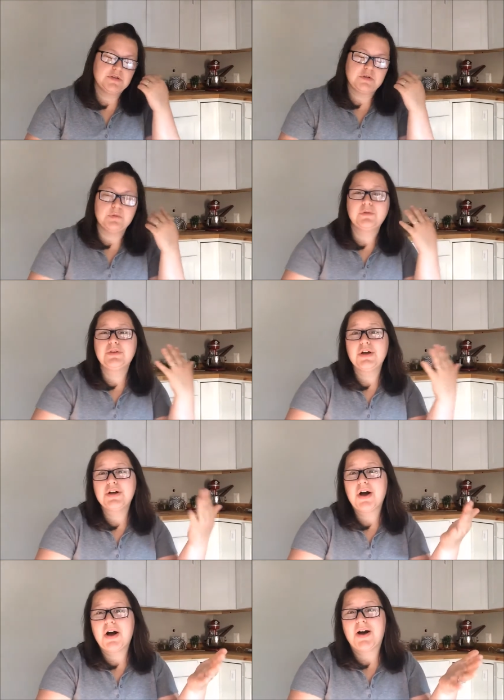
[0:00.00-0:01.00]
to
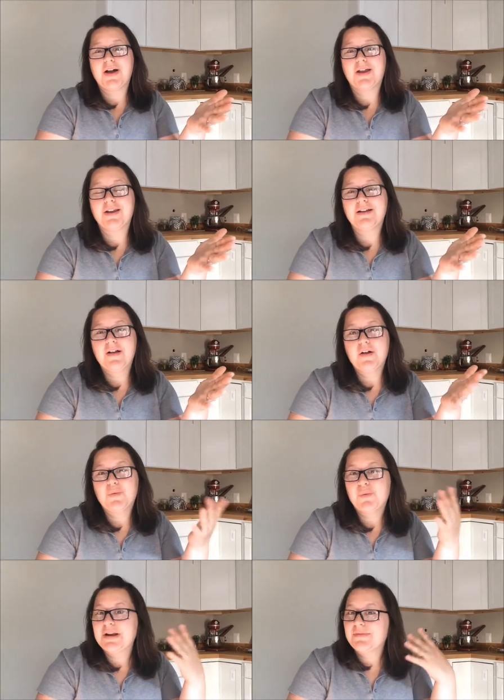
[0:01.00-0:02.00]
look on
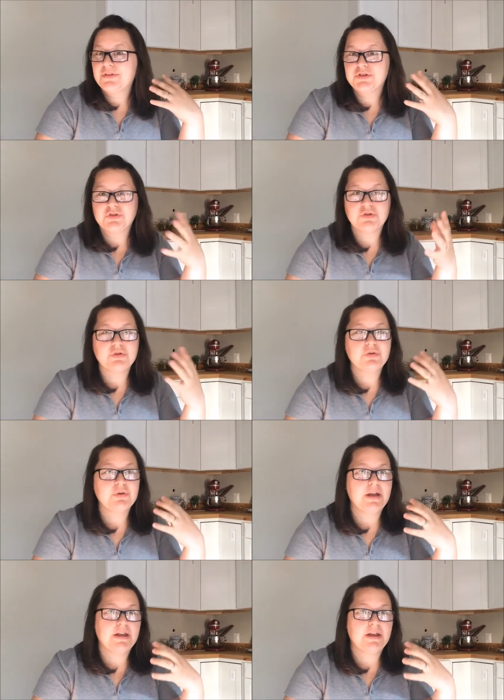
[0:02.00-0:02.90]
whatever's true